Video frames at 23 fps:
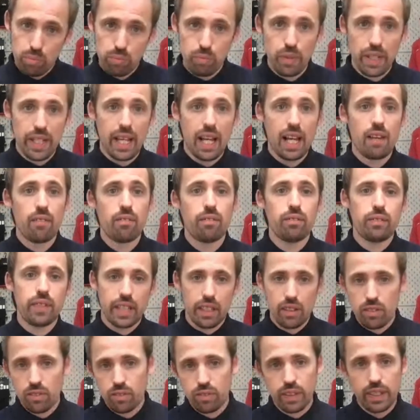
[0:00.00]
we have
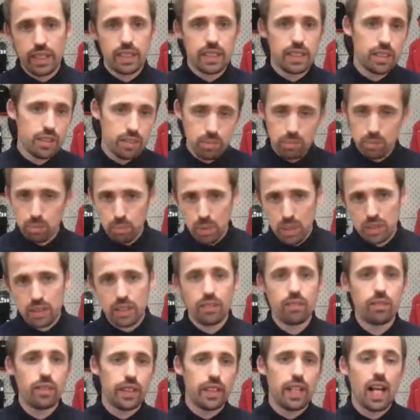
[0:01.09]
Gill fleeces,
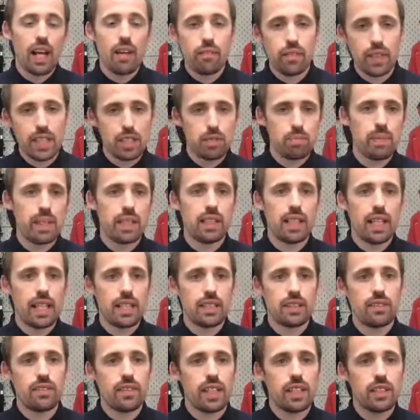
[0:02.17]
you have these mid
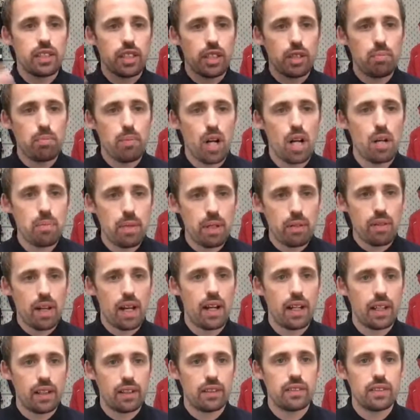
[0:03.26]
layers and things that you might be
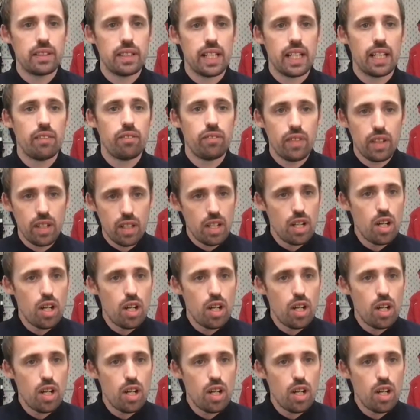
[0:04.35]
wearing underneath.